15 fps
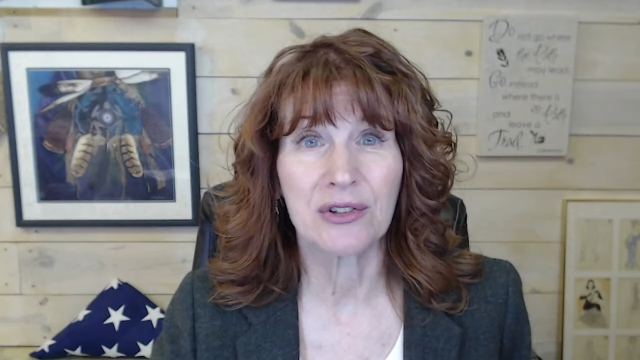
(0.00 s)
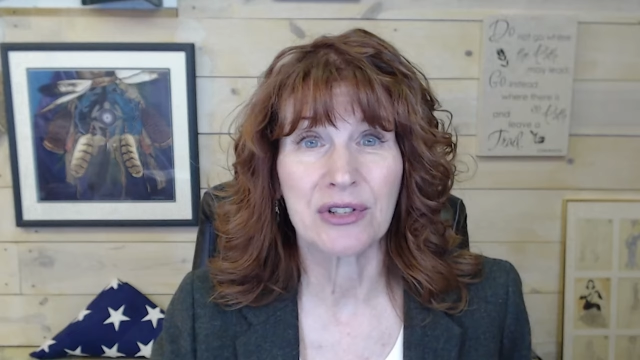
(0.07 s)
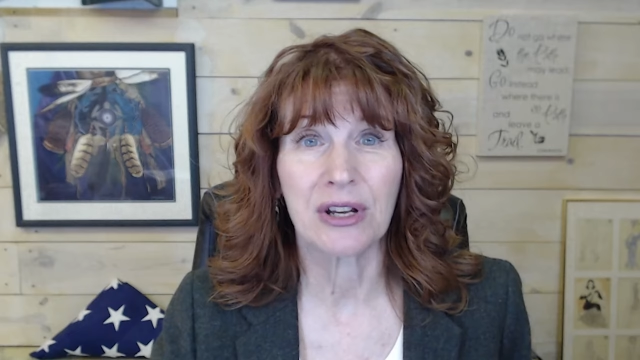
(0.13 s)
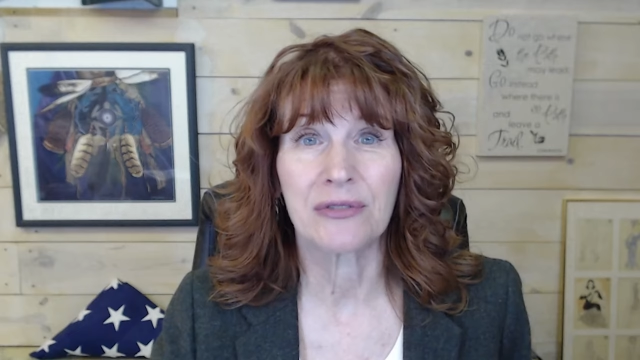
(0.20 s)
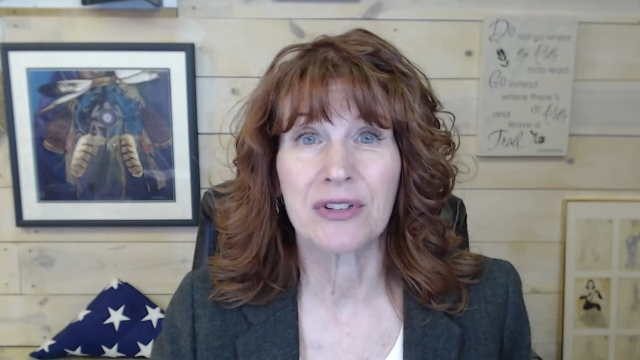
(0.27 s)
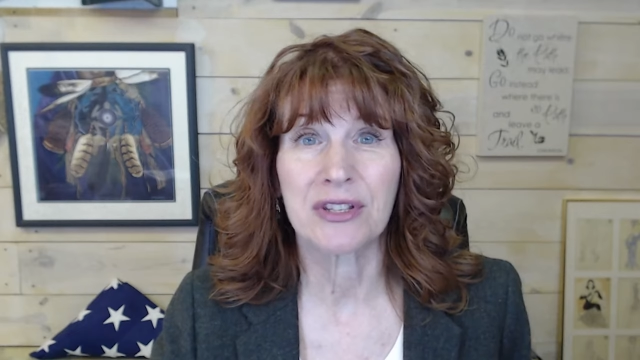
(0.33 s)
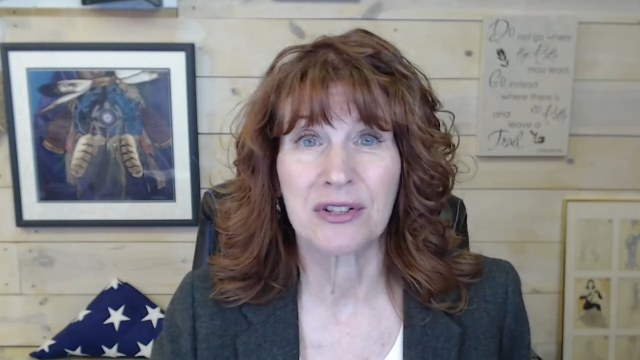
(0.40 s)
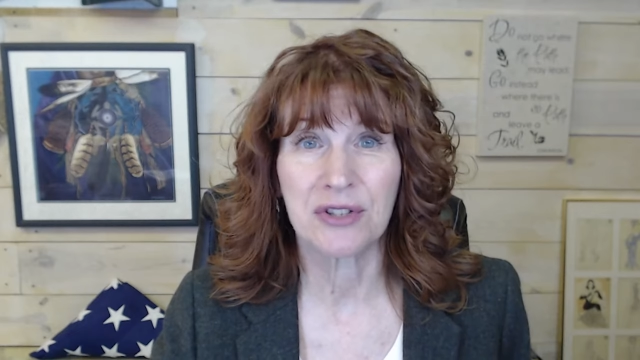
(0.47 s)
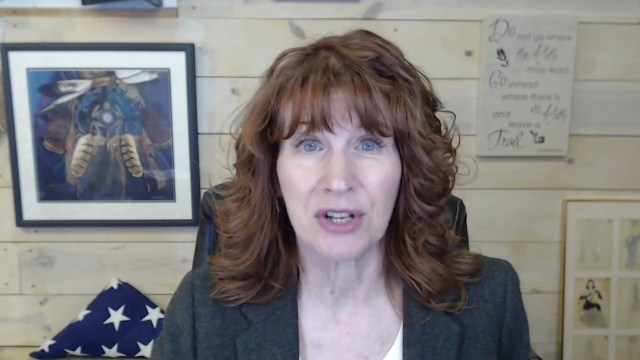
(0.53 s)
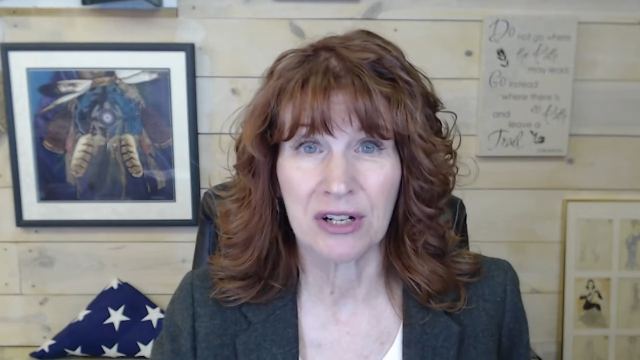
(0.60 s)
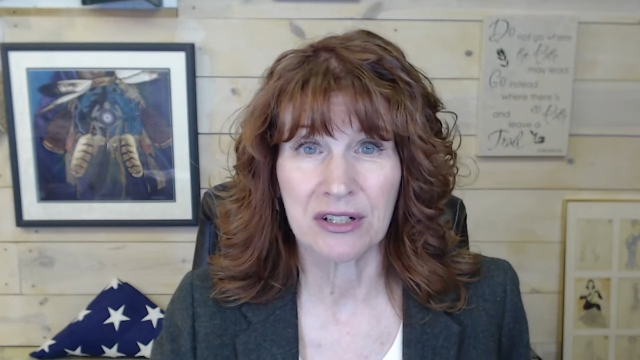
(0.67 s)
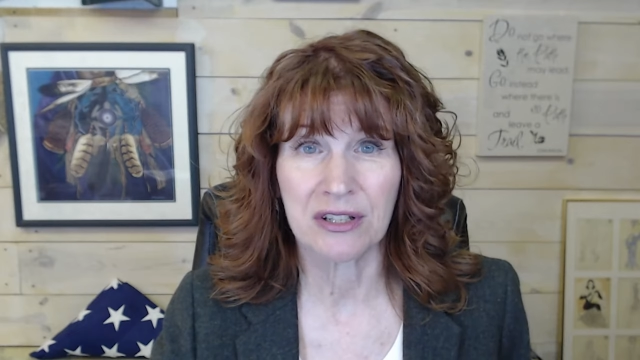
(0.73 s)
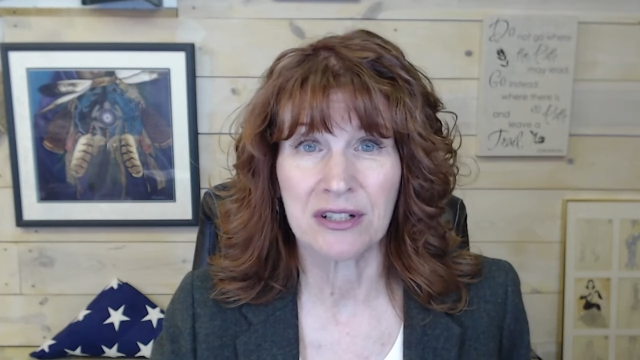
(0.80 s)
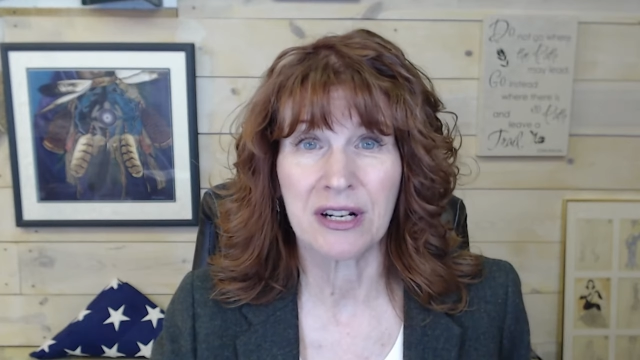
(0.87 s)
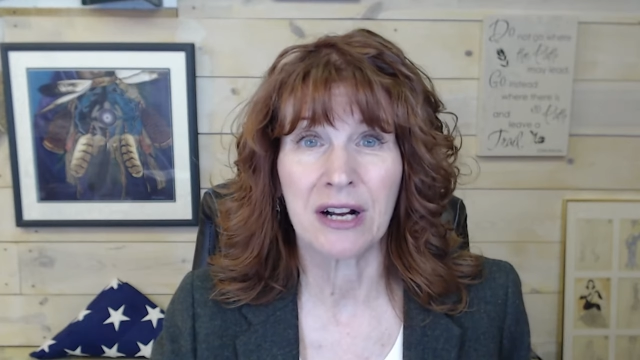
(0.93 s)
office and talk
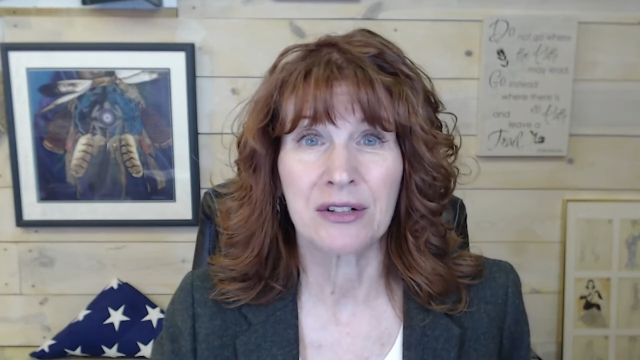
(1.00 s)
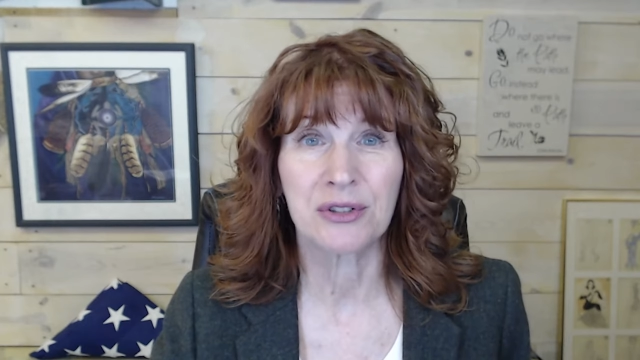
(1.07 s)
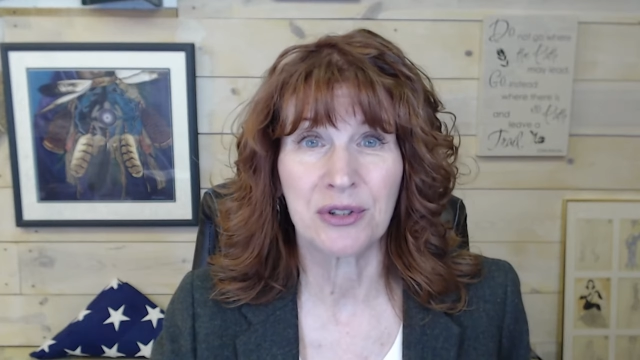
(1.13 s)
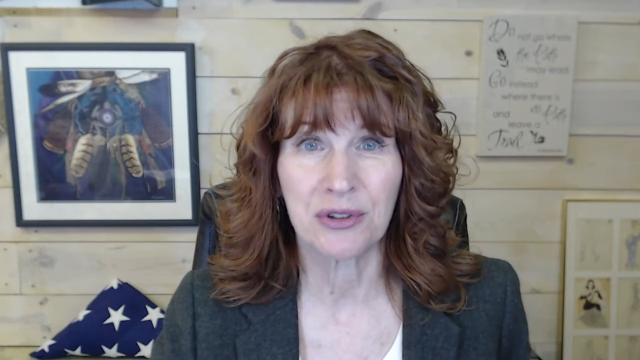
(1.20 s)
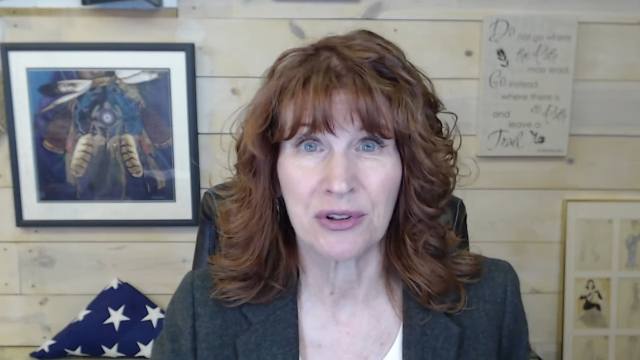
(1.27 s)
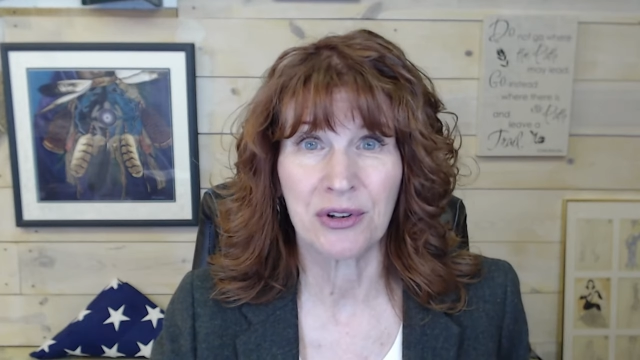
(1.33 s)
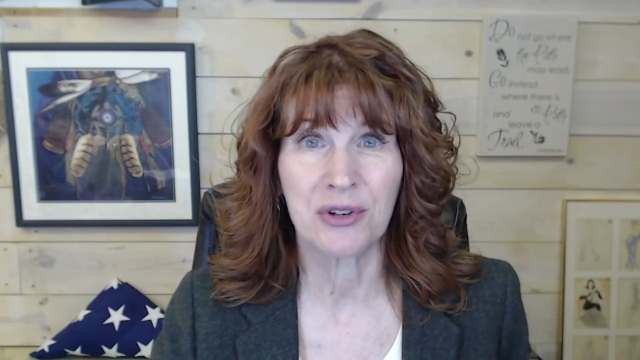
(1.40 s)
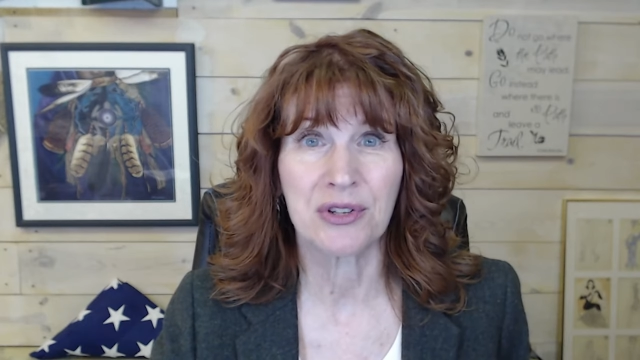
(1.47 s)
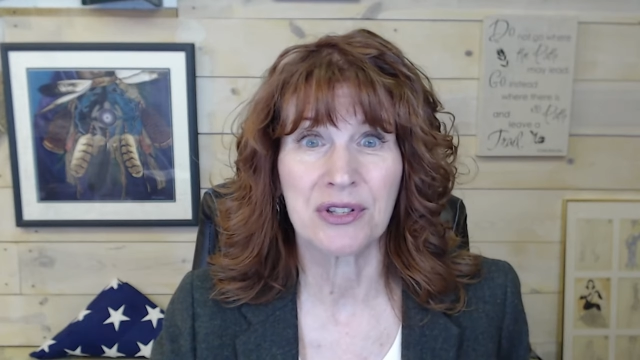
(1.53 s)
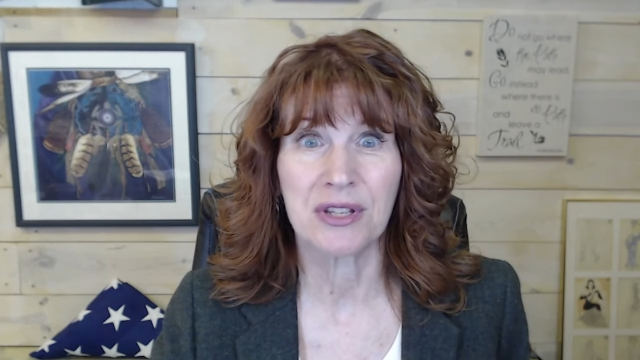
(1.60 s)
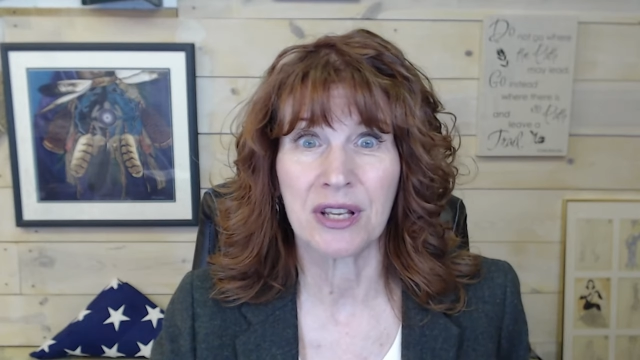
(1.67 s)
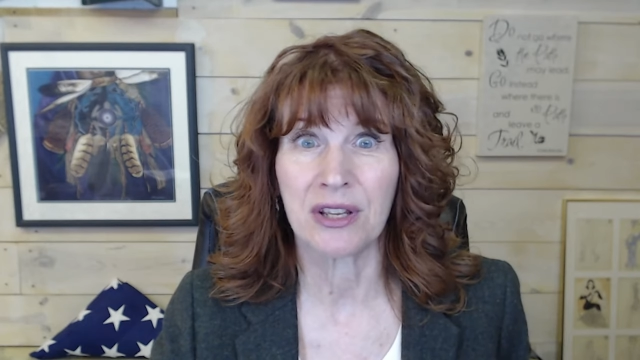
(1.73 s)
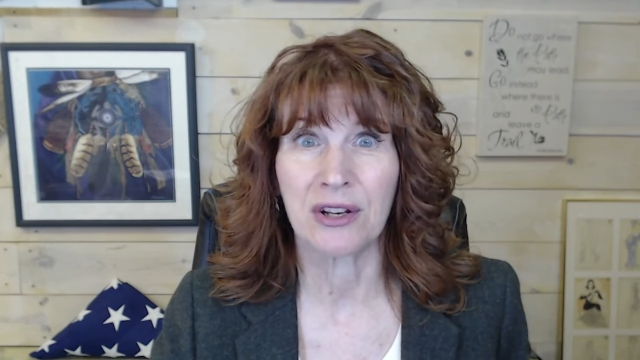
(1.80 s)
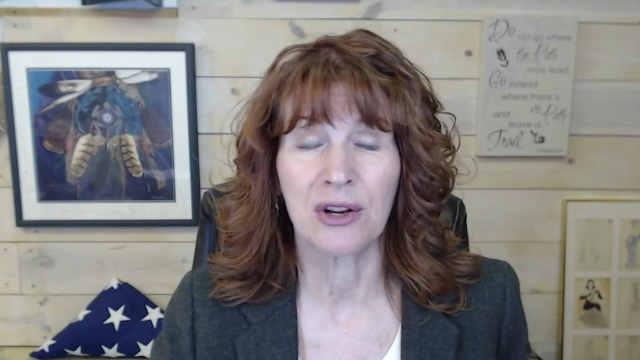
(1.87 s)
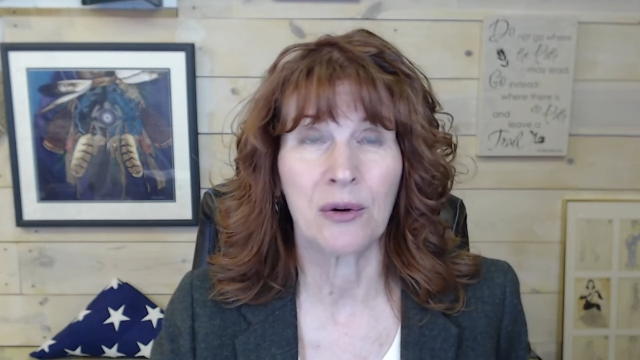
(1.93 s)
to the doctor or the nurse and
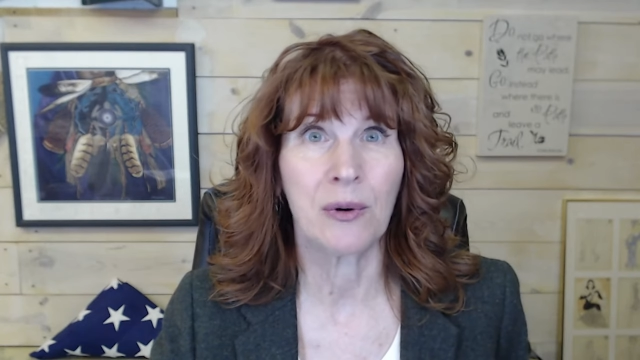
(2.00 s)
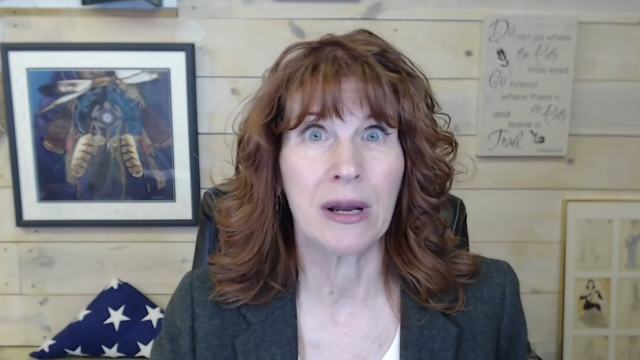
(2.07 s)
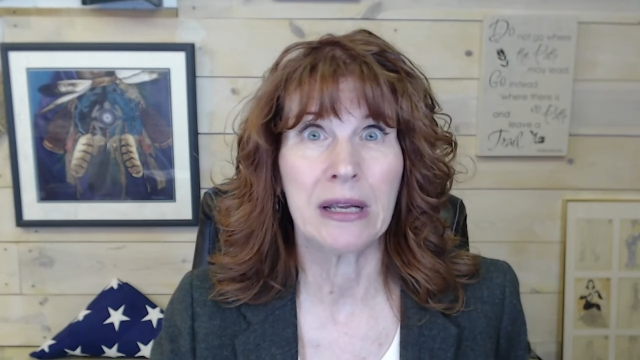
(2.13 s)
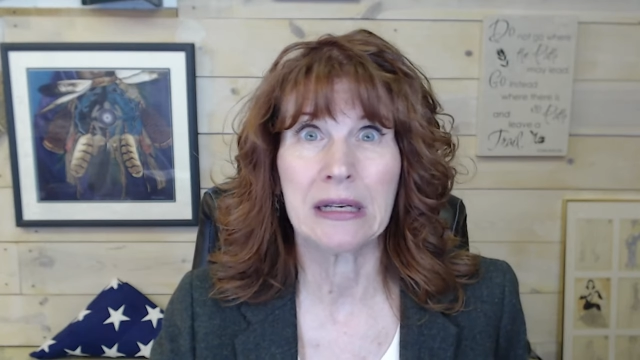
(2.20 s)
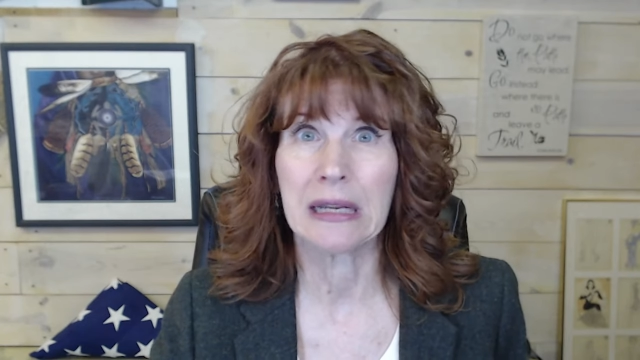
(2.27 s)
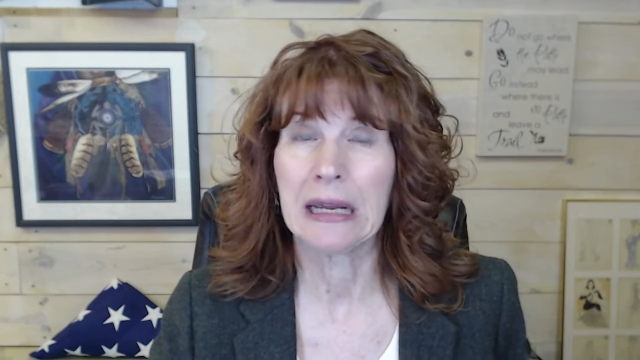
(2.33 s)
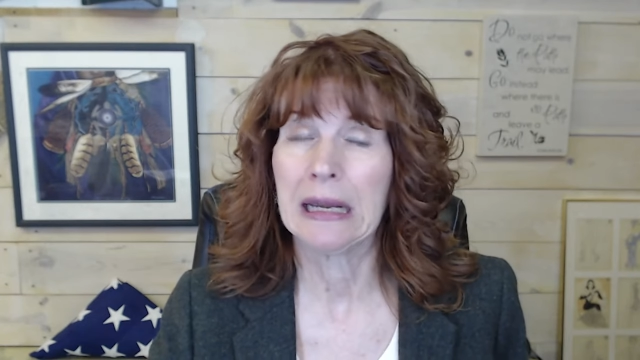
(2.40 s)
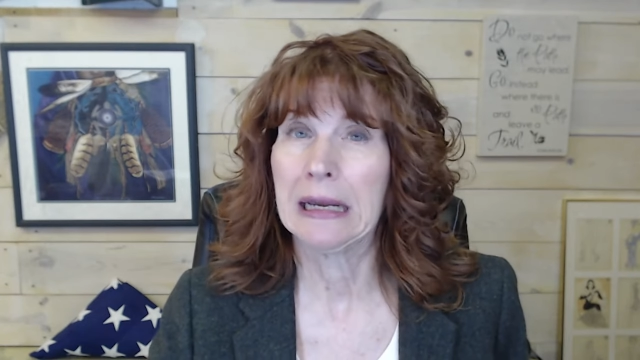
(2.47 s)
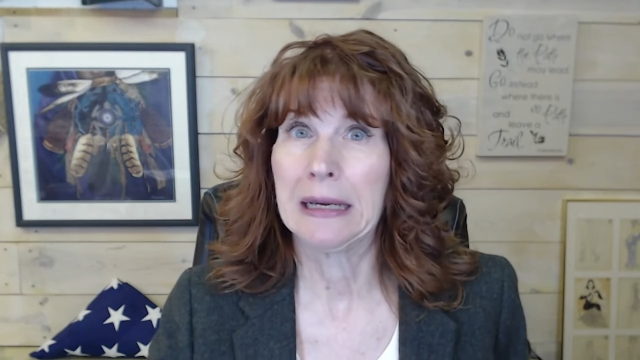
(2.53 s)
say, you know what,